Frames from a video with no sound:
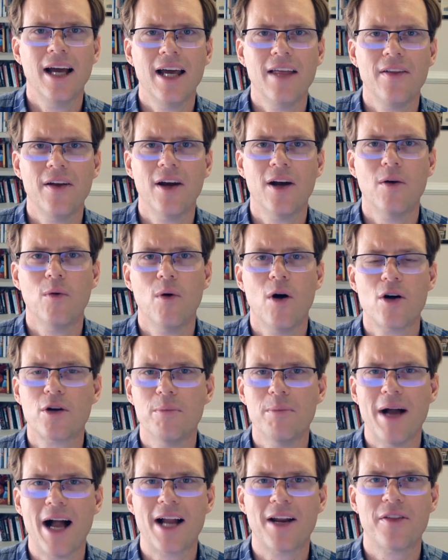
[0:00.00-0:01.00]
there, and welcome
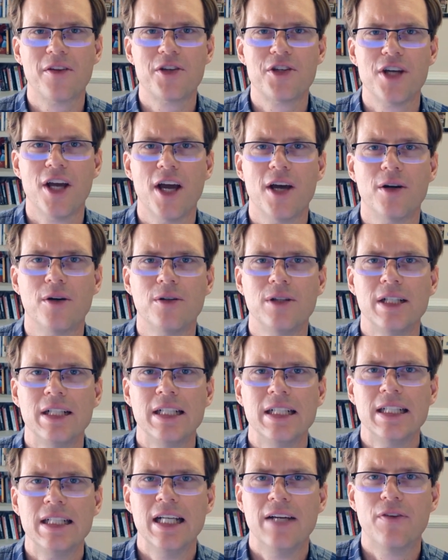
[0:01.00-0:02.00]
back to the channel.
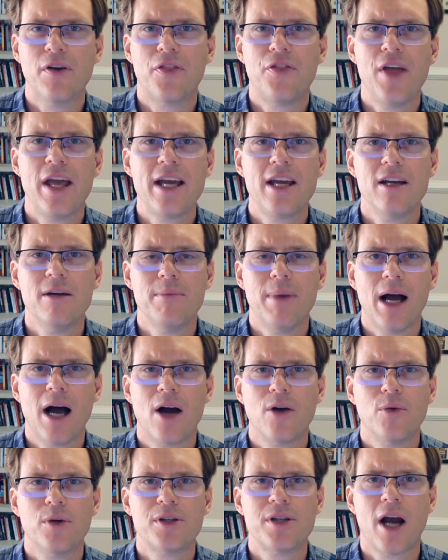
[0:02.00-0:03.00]
If you're thinking
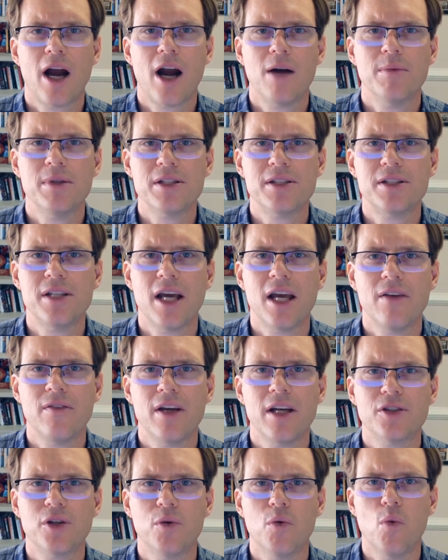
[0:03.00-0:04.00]
about retirement
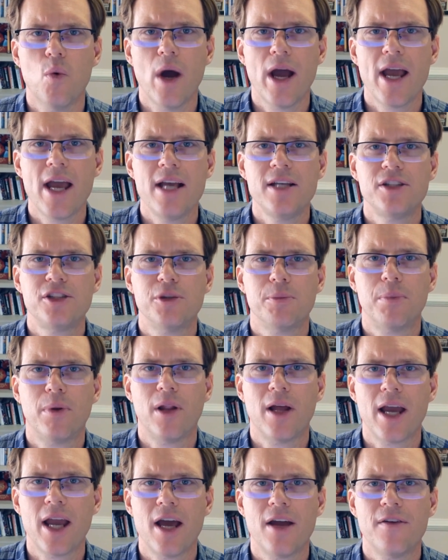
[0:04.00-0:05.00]
savings or ways to
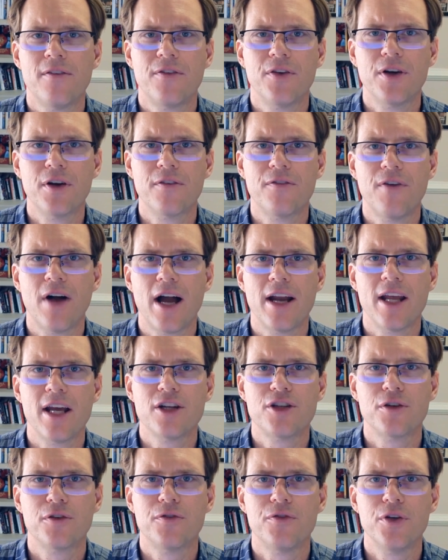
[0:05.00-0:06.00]
plan for your
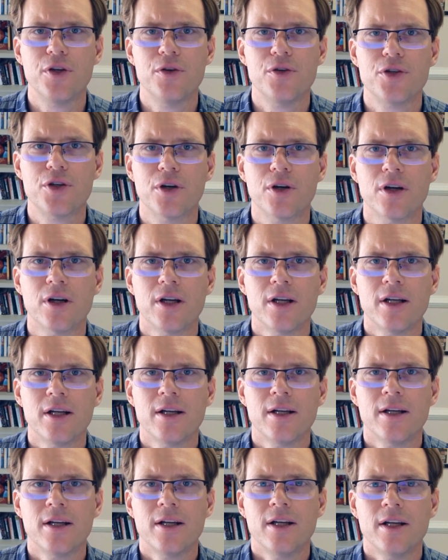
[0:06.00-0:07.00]
financial future,
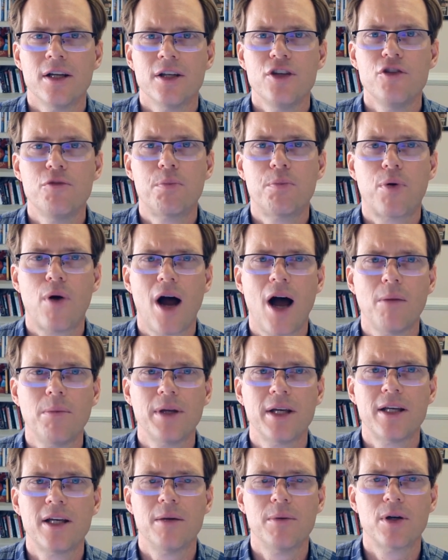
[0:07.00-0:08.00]
you've
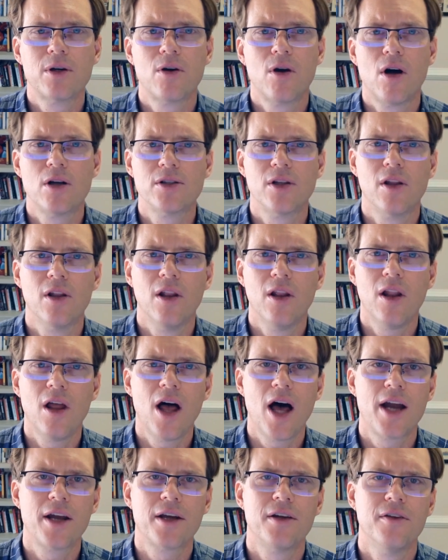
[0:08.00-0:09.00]
probably come across a
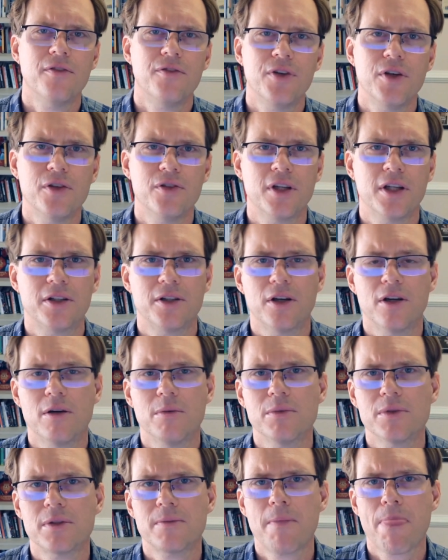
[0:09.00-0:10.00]
lot of confusing
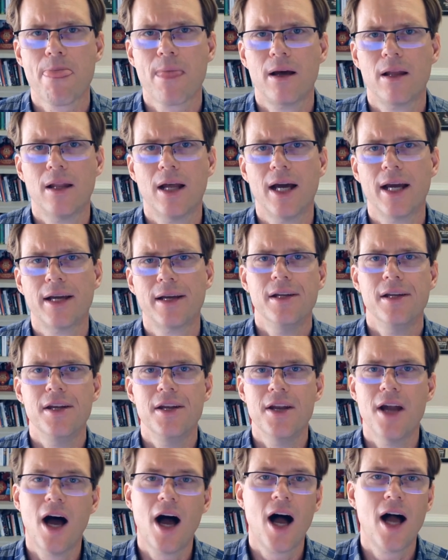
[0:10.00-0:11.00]
terms like
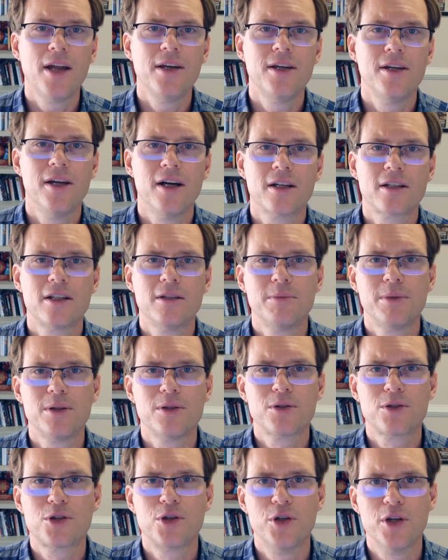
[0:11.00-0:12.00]

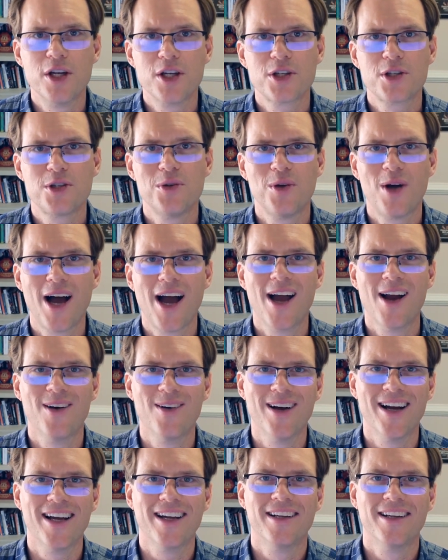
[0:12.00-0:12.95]
non-deductible traditional IRA